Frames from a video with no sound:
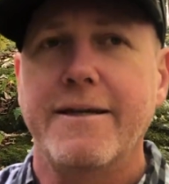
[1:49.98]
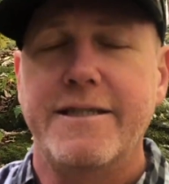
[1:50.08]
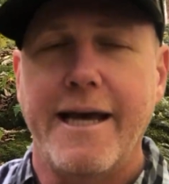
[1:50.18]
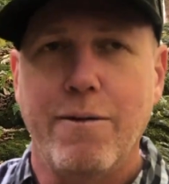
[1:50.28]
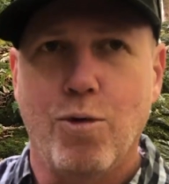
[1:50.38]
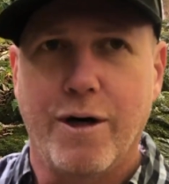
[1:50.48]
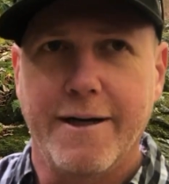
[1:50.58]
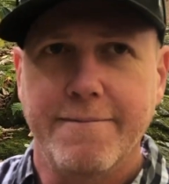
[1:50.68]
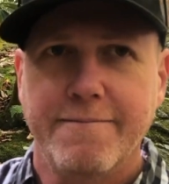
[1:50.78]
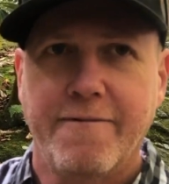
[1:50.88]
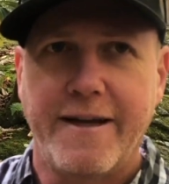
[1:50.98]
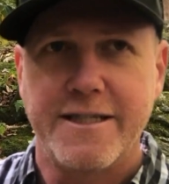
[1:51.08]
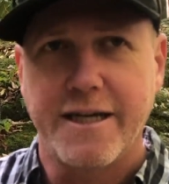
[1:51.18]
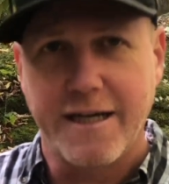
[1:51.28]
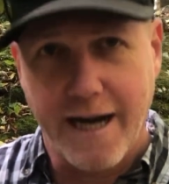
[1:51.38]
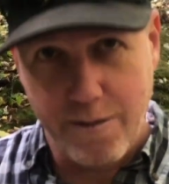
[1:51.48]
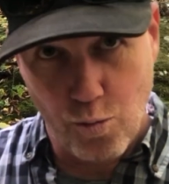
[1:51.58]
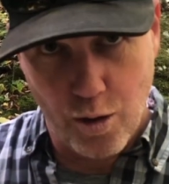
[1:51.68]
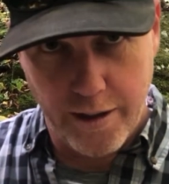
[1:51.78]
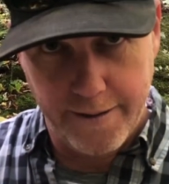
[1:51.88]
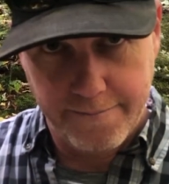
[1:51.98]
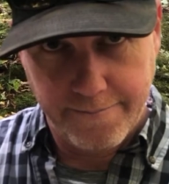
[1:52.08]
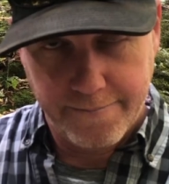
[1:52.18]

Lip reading: day one, facing night one,